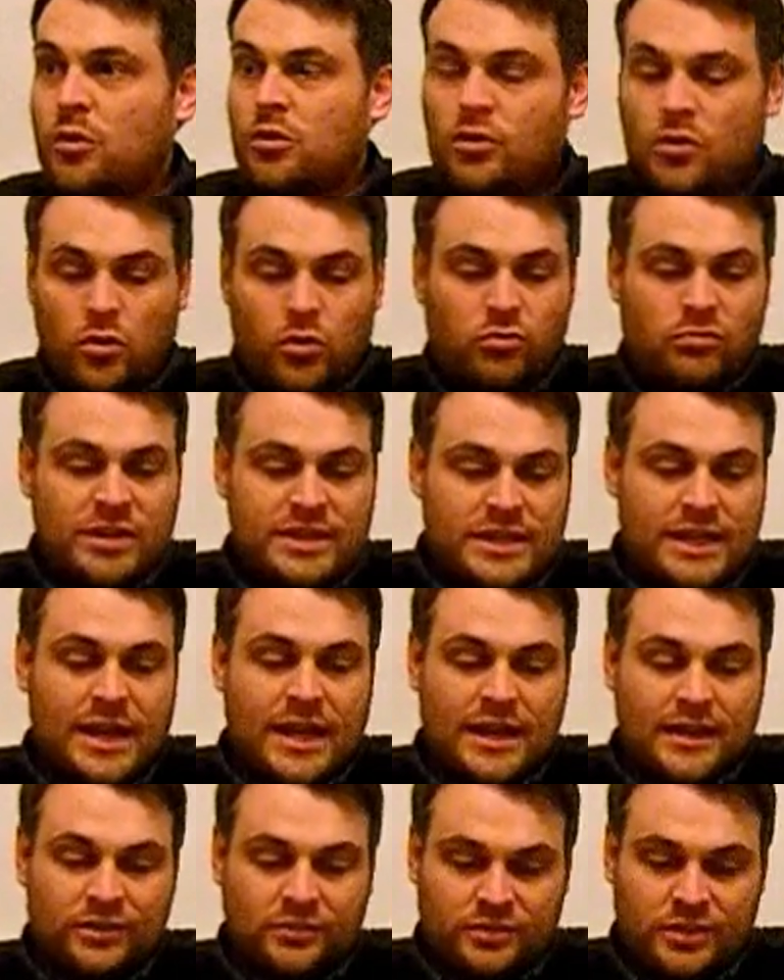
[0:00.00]
what already
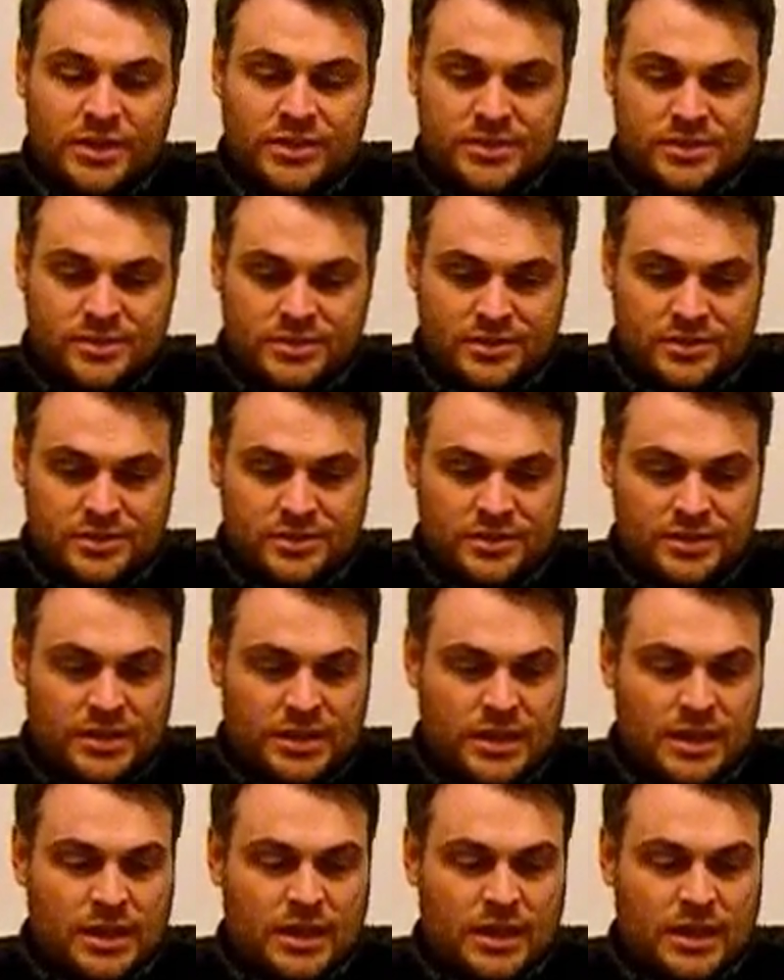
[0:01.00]
exists.